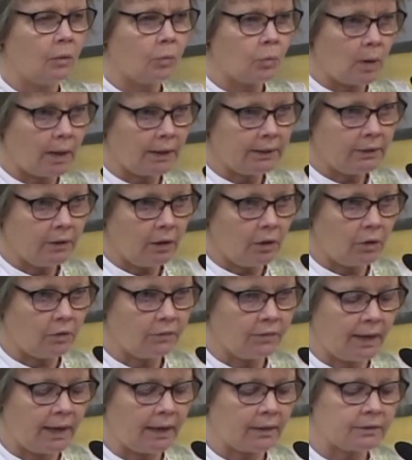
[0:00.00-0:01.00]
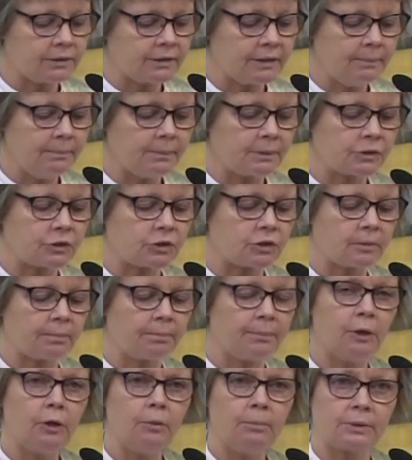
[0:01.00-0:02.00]
One of our
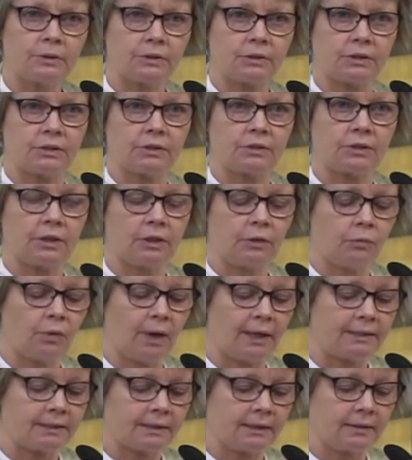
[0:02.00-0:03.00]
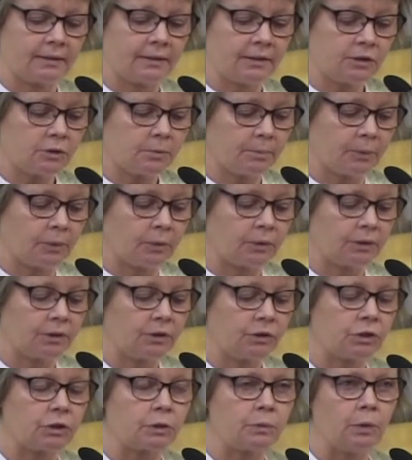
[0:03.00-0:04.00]
deepest purposes in writing this book
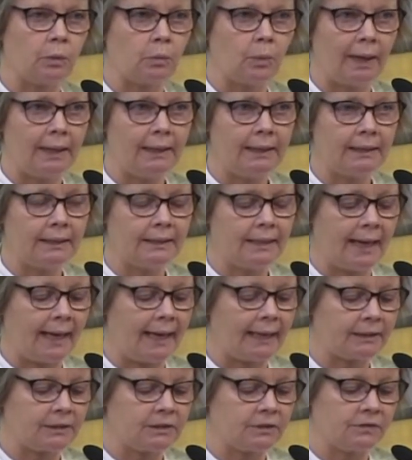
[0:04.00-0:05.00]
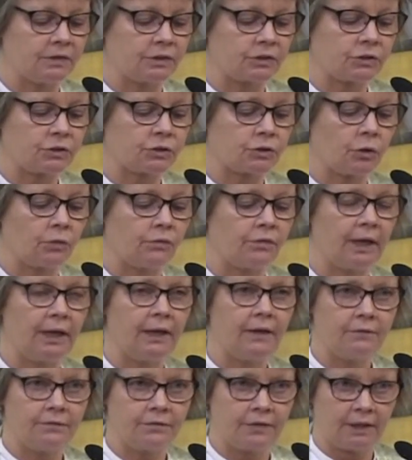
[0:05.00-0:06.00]
is to awaken activists of
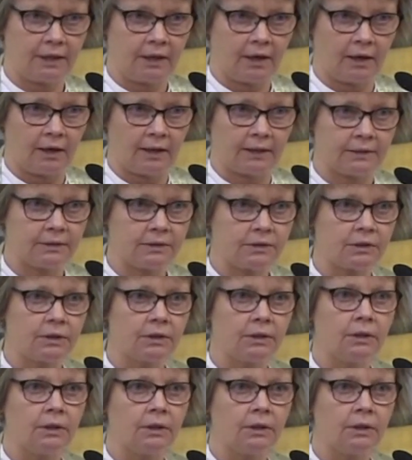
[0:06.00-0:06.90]
every kind